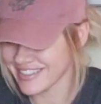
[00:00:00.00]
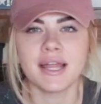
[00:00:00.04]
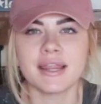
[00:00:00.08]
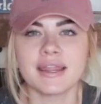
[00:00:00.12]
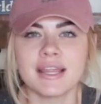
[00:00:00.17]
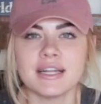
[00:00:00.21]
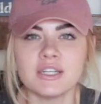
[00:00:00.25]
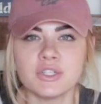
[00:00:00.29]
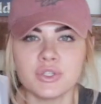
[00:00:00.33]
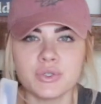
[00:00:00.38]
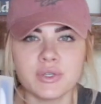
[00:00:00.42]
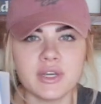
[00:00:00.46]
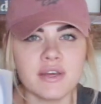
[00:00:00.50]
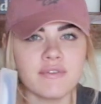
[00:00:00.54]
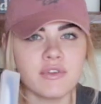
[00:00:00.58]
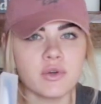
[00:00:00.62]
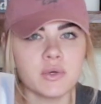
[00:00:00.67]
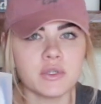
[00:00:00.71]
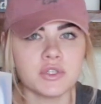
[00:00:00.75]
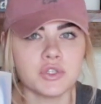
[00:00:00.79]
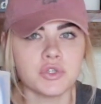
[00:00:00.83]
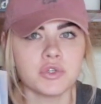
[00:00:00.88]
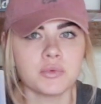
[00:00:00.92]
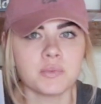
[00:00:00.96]
They do give you
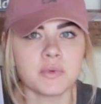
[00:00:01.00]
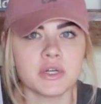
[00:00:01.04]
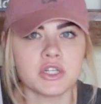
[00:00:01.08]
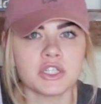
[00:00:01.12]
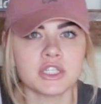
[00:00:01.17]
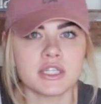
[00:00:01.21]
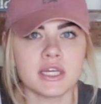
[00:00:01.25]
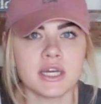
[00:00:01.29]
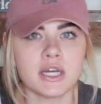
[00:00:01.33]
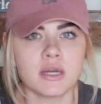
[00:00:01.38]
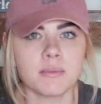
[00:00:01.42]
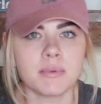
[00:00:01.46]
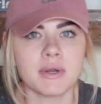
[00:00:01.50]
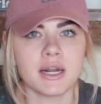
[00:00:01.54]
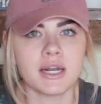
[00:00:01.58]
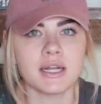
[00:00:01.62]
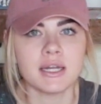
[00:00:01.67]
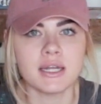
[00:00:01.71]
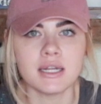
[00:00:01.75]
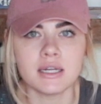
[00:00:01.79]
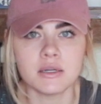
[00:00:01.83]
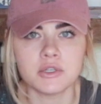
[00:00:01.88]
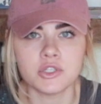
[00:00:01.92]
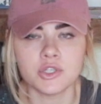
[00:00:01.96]
a toothbrush there, but I
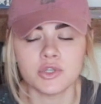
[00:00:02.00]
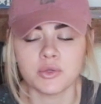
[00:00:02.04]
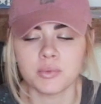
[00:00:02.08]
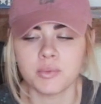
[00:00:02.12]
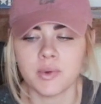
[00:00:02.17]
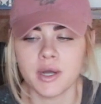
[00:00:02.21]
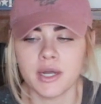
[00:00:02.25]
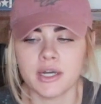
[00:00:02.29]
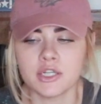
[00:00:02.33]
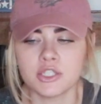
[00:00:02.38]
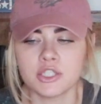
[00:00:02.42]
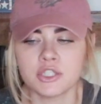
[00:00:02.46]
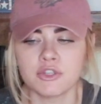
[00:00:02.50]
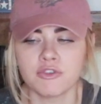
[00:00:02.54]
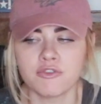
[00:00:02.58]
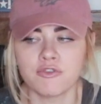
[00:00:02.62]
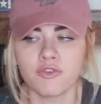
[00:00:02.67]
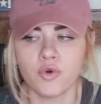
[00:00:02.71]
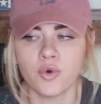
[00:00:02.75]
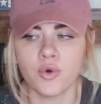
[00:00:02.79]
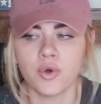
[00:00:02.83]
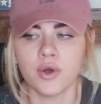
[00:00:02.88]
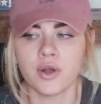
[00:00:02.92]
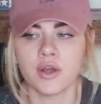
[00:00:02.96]
need a toothbrush
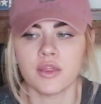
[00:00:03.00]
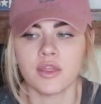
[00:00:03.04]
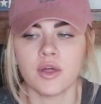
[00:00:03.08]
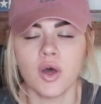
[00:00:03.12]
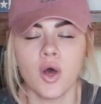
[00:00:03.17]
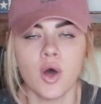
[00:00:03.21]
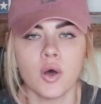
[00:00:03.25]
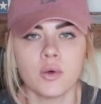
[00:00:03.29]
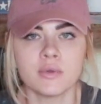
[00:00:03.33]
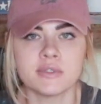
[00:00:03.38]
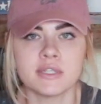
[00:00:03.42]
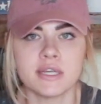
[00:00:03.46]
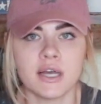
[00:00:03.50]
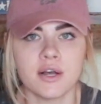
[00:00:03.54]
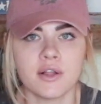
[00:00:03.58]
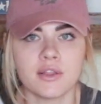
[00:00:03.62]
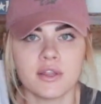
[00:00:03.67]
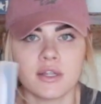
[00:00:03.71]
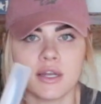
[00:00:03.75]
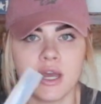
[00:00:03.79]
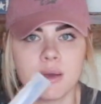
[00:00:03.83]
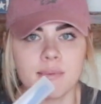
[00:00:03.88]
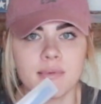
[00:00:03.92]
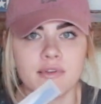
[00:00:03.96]
for the hotel
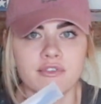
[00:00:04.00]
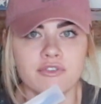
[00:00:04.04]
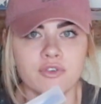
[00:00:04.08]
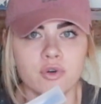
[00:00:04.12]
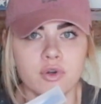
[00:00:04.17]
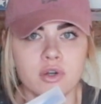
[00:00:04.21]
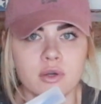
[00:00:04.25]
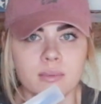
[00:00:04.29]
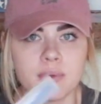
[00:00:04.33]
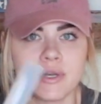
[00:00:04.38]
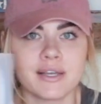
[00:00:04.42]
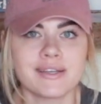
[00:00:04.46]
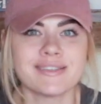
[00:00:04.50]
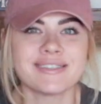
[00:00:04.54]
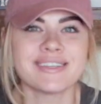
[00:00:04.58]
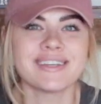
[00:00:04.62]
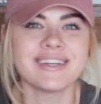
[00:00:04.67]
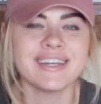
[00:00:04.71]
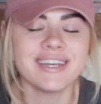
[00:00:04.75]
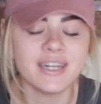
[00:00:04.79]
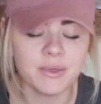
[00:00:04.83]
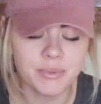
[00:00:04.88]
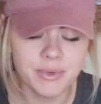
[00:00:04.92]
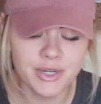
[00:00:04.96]
the night before because you
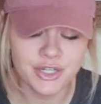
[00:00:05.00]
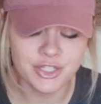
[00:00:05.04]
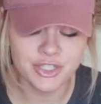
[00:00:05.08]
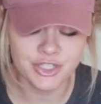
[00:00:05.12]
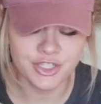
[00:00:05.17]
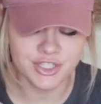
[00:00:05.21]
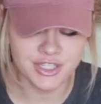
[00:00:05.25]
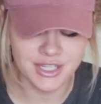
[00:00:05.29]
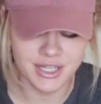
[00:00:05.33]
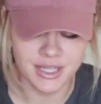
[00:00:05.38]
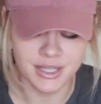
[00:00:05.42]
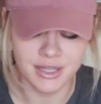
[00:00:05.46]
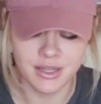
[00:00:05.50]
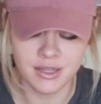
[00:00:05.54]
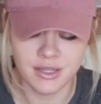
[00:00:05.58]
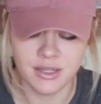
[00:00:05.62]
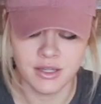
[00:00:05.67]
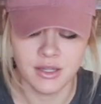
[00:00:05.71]
need to brush your teeth.